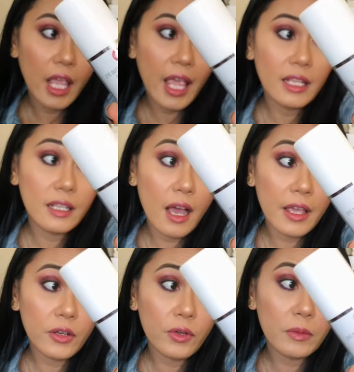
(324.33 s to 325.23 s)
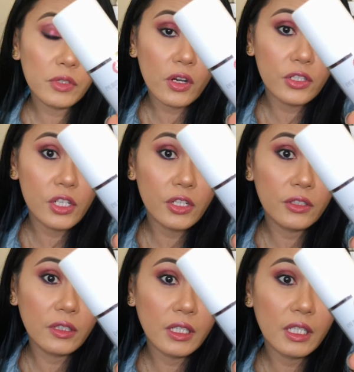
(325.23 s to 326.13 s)
And eye creams are
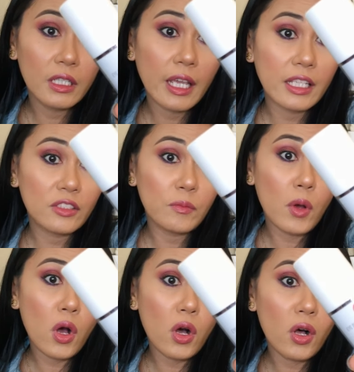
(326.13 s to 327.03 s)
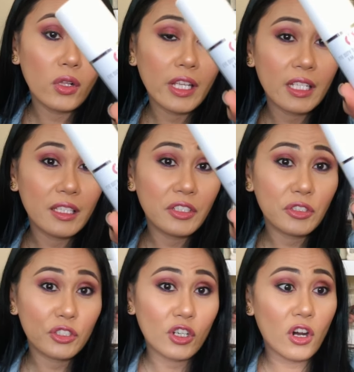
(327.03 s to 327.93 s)
generally like small and
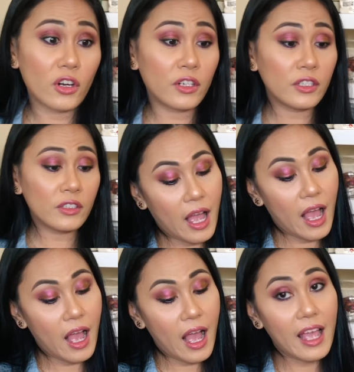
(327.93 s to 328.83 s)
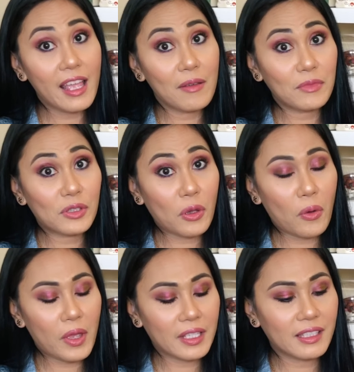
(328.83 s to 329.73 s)
little jars. I am
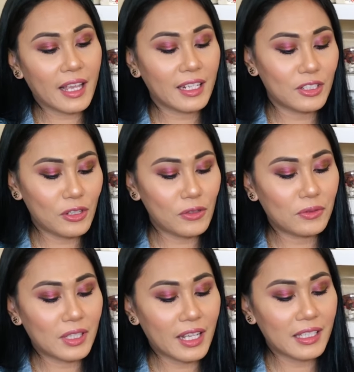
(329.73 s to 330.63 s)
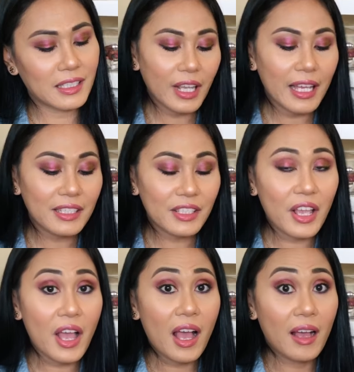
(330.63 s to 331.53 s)
so excited to use this. That's
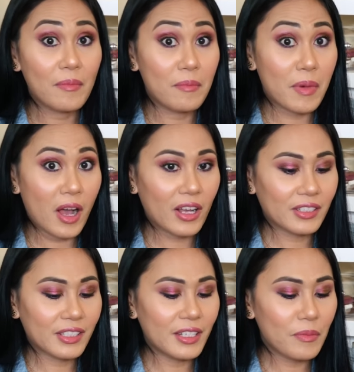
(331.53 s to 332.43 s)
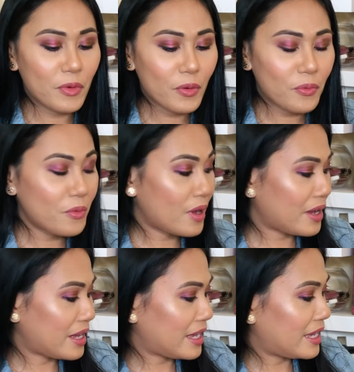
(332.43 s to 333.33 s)
box number
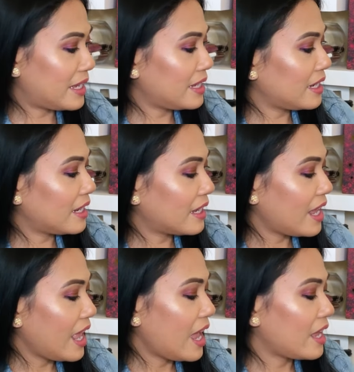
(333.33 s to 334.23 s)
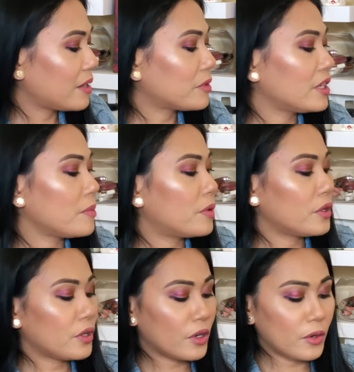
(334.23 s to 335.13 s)
one. And I'm gonna
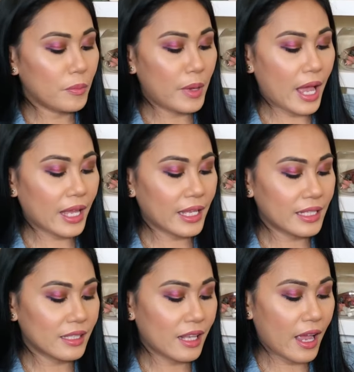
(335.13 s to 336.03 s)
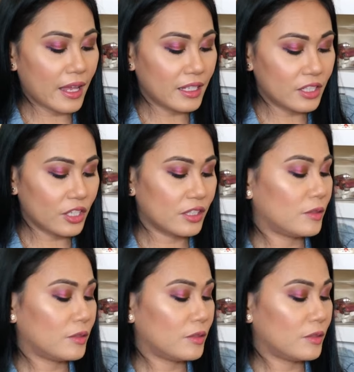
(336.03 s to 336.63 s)
put her back inside just